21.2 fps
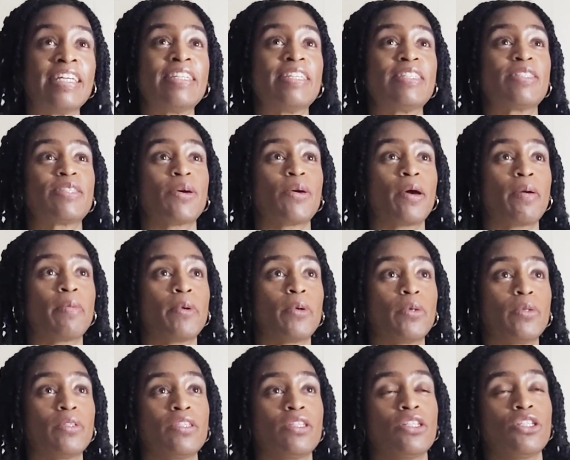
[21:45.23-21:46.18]
So I
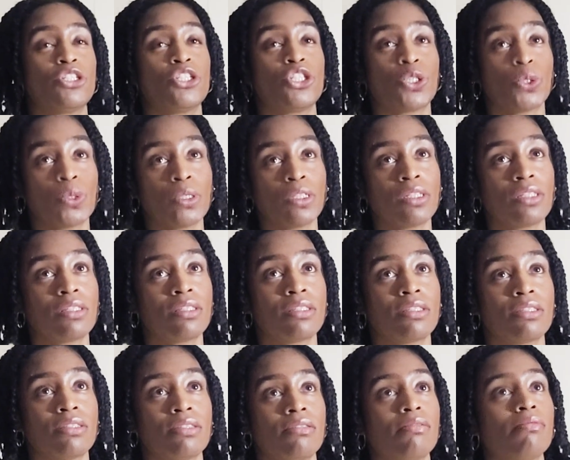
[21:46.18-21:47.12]
posted a
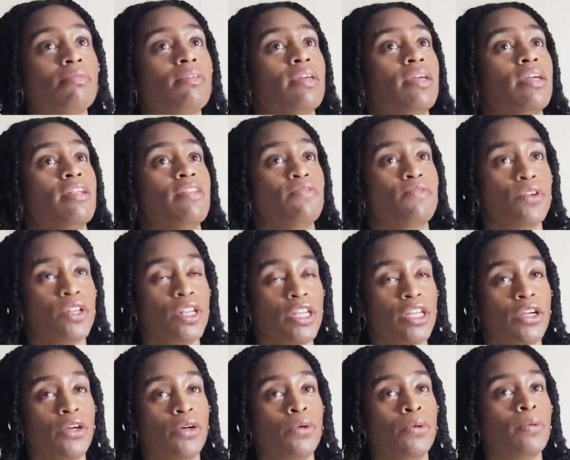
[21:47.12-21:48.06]
shorts and a
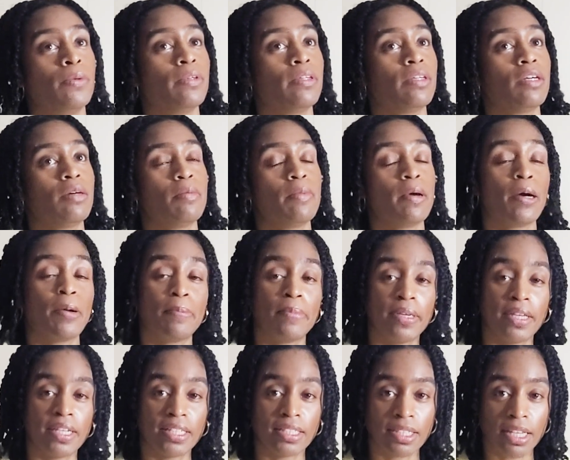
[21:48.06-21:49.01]
video about
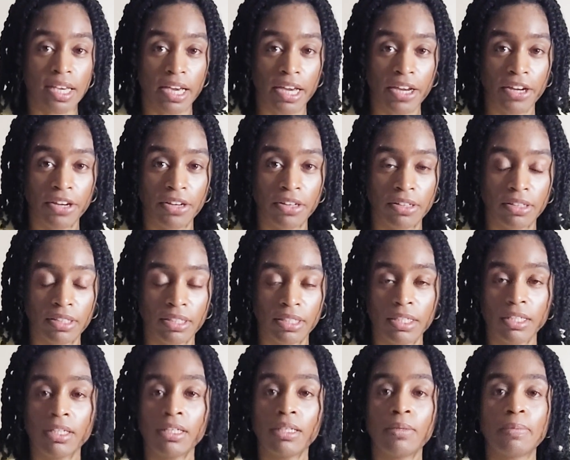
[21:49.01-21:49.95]
being tired,
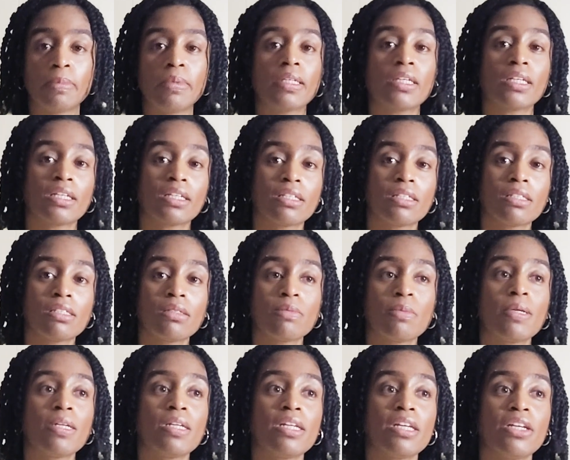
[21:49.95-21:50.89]
because
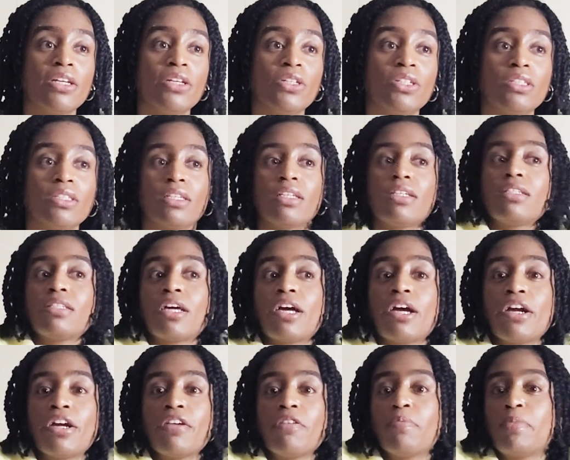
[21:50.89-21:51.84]
one day you just get
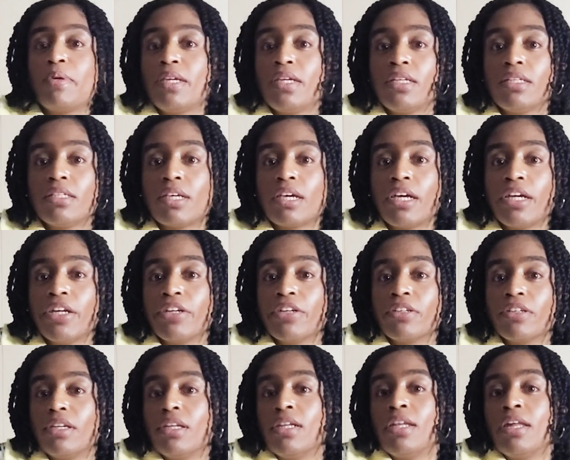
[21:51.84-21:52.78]
tired of being
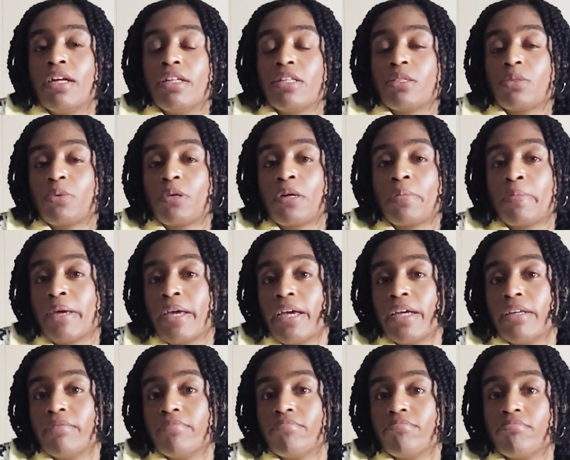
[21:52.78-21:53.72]
tired, and that's where I'm
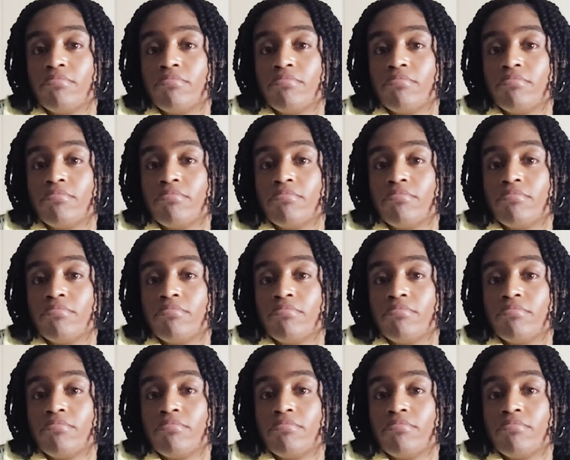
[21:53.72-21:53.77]
at.